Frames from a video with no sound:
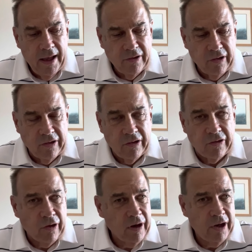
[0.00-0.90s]
since it's
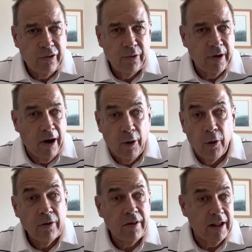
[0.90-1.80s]
certainly true in our
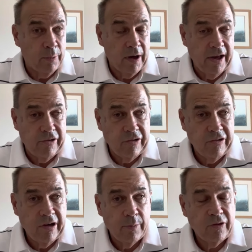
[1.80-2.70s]
earthly
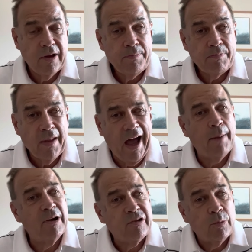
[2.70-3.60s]
relationships, how
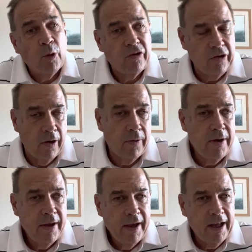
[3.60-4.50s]
much more so
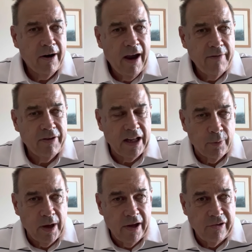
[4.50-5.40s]
in our heavenly
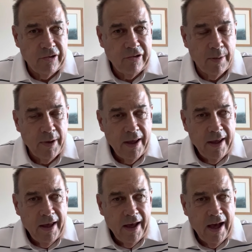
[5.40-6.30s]
relationship?
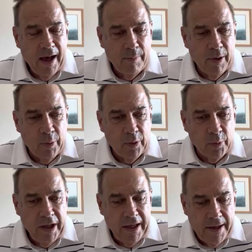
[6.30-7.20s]
But when
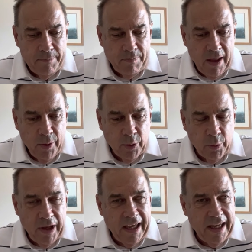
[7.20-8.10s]

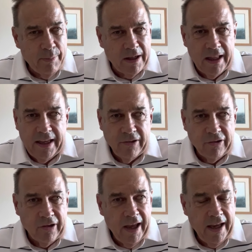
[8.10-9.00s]
we keep a clean
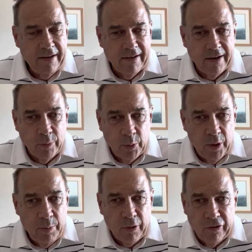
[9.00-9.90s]
slate and when
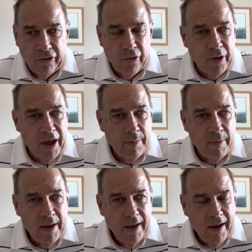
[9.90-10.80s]
we pursue
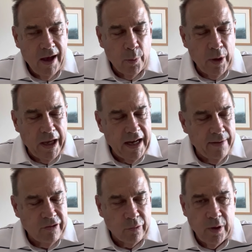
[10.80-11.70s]
him, we can
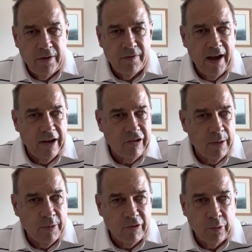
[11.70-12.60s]
have sweet
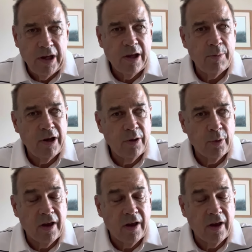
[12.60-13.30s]
fellowship and sweet communion with